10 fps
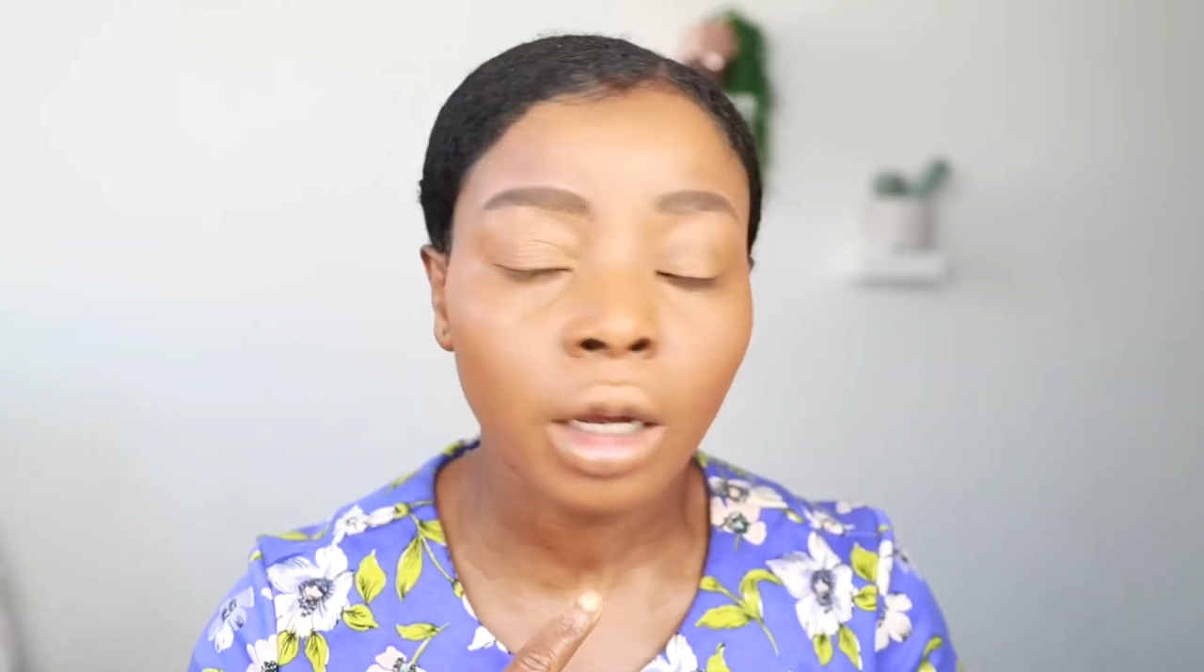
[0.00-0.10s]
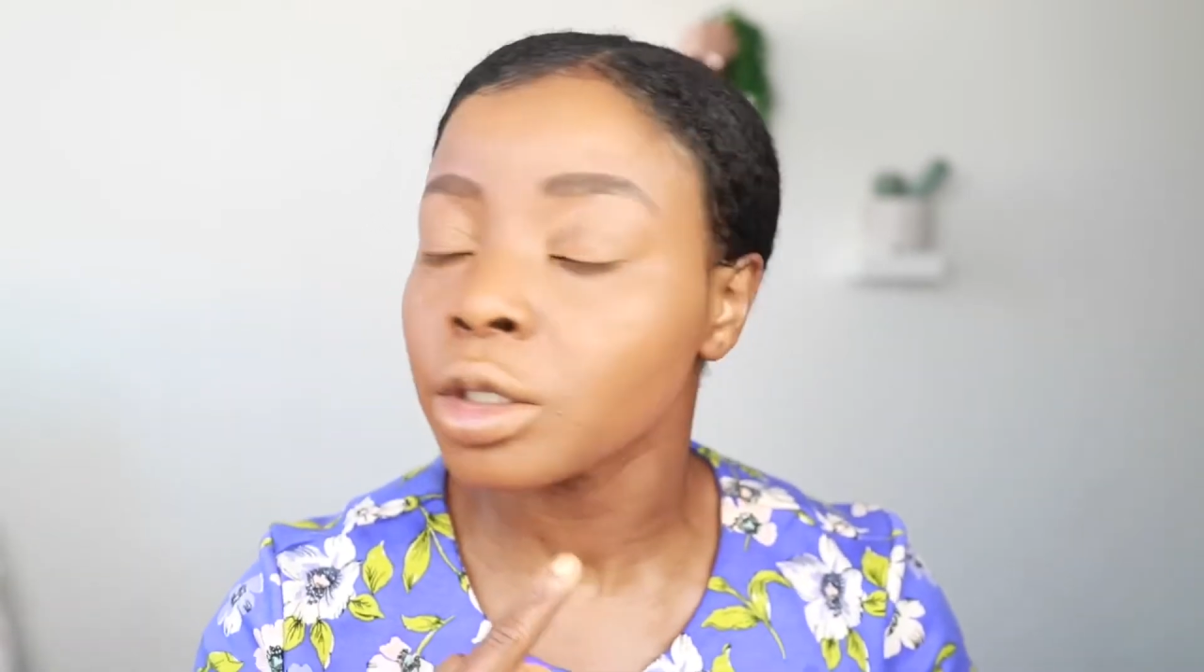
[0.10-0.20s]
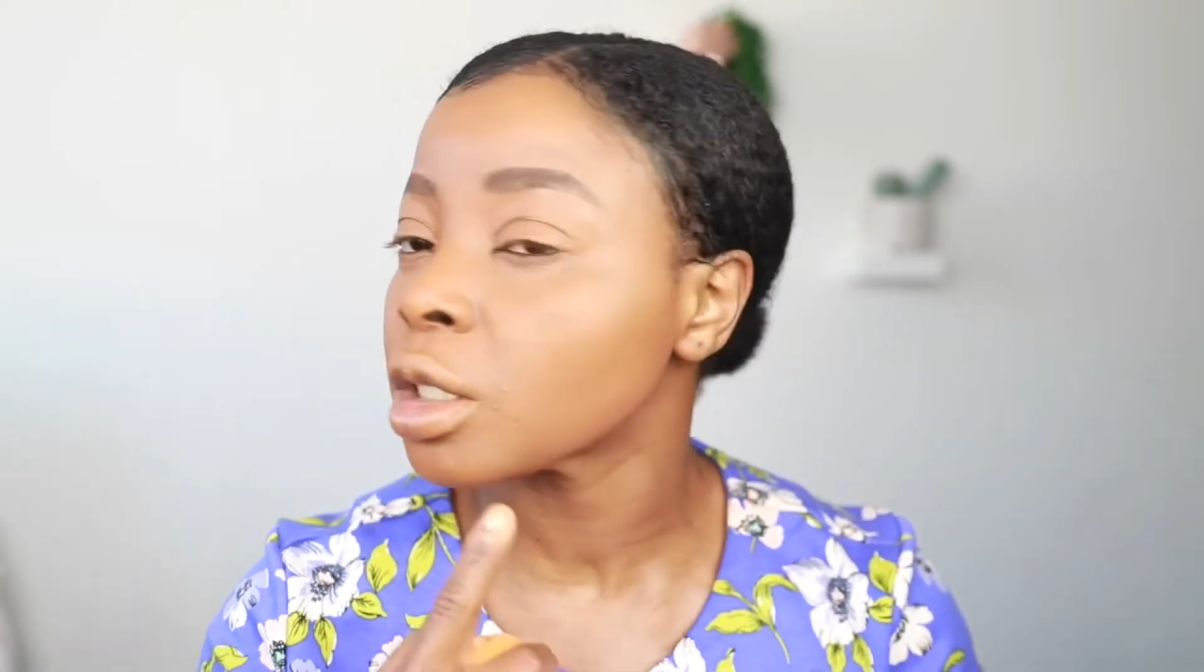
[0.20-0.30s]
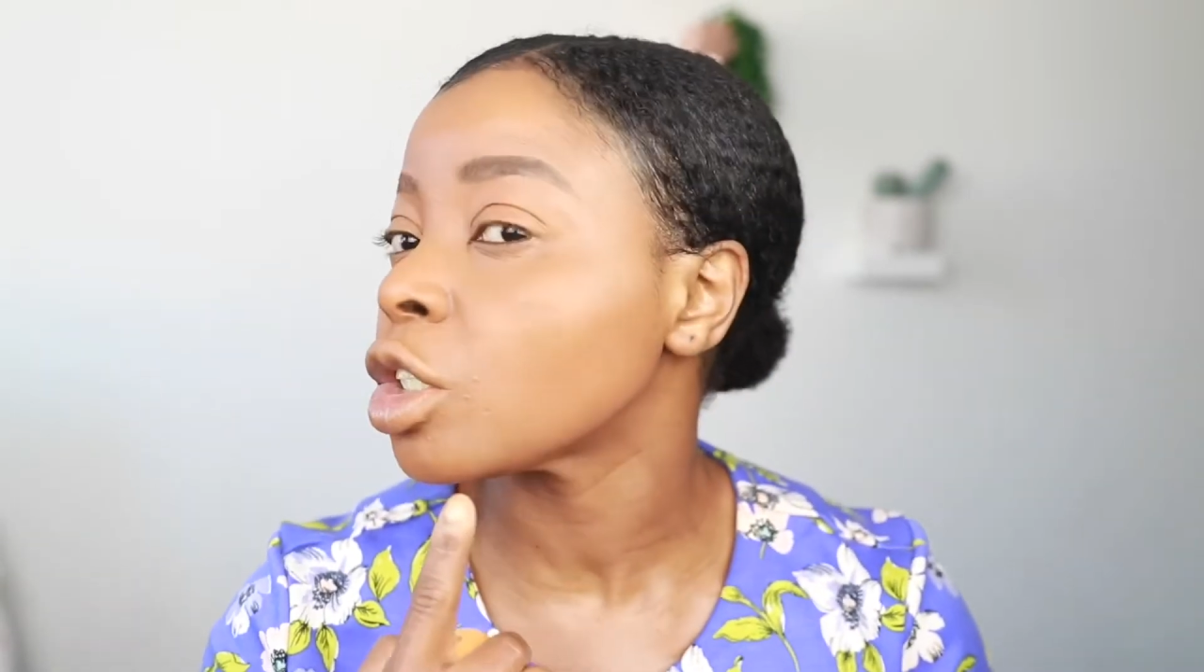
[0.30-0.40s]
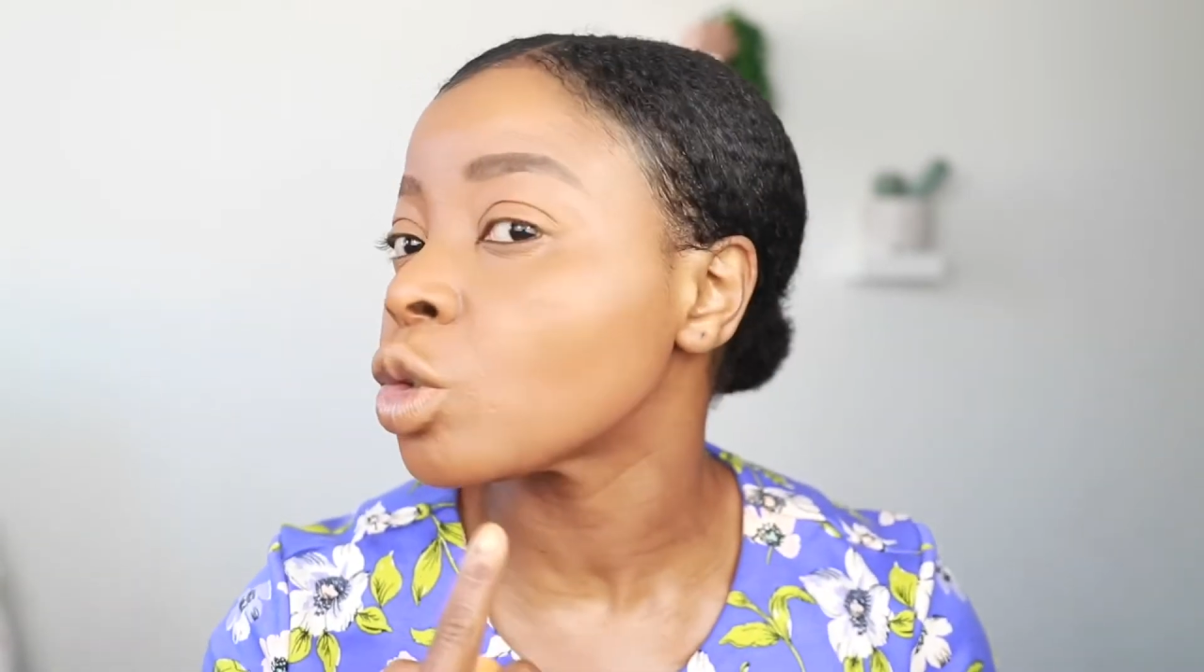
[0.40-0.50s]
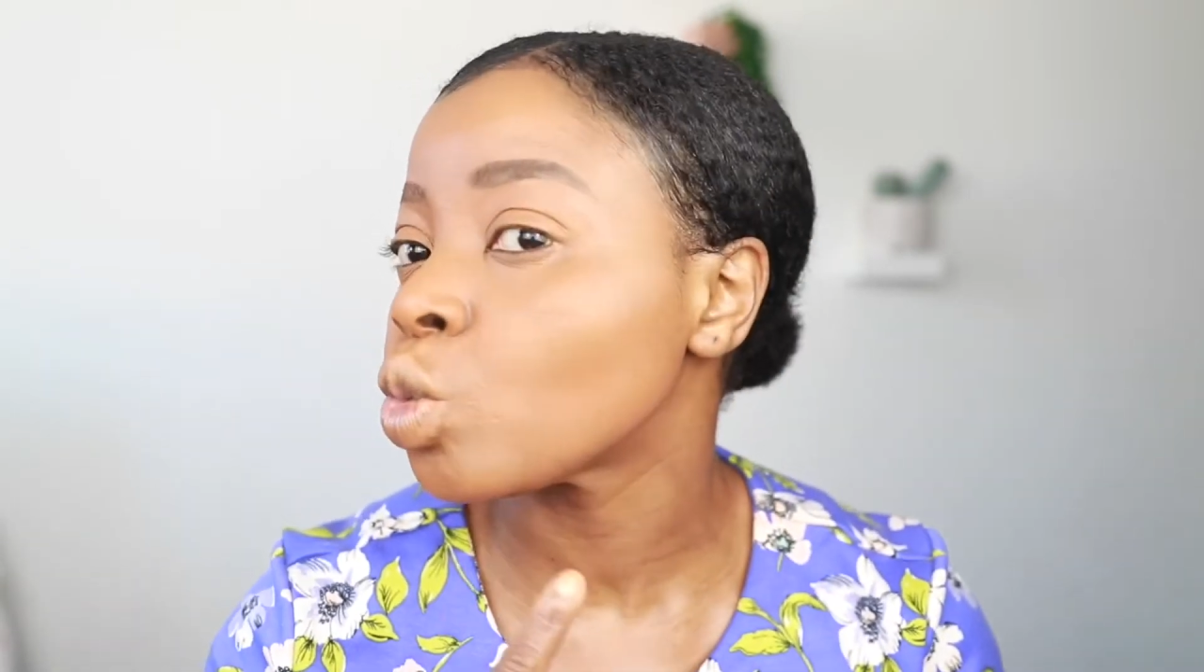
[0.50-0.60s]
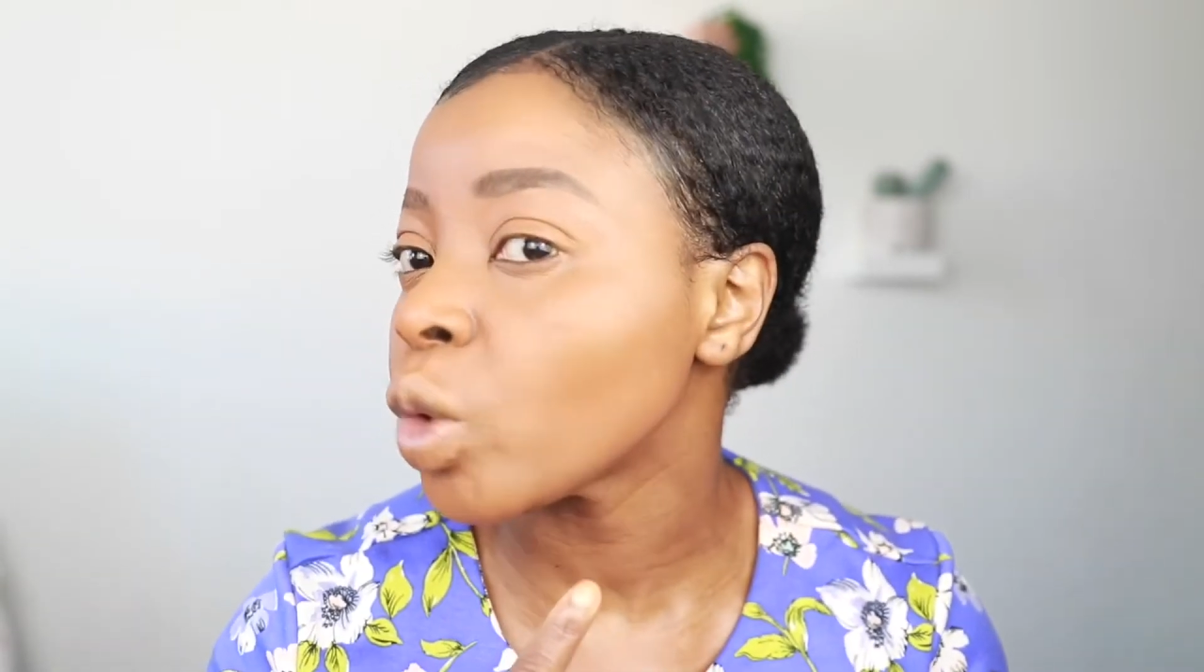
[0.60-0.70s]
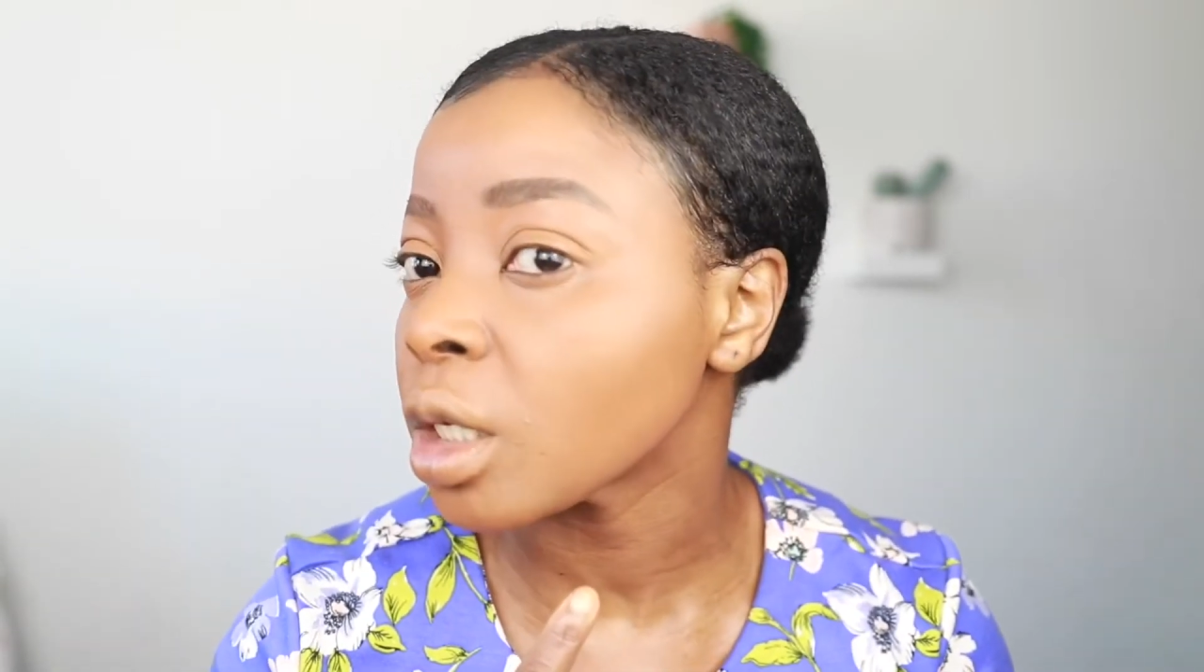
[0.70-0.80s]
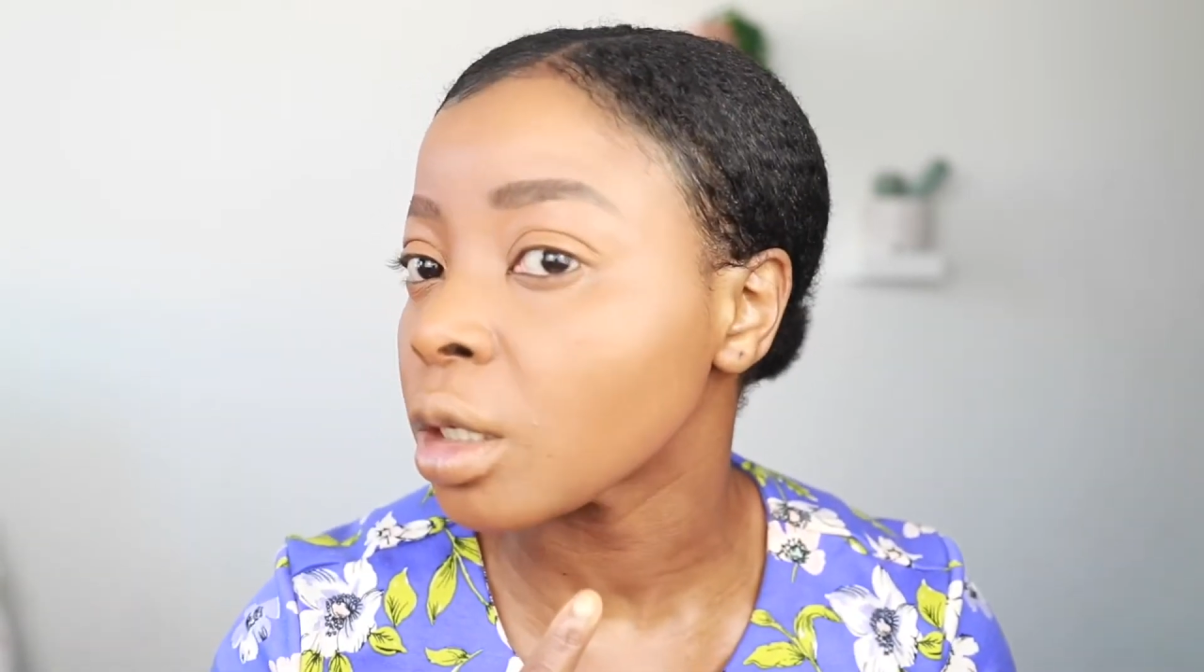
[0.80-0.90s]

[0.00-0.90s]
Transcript: So this is with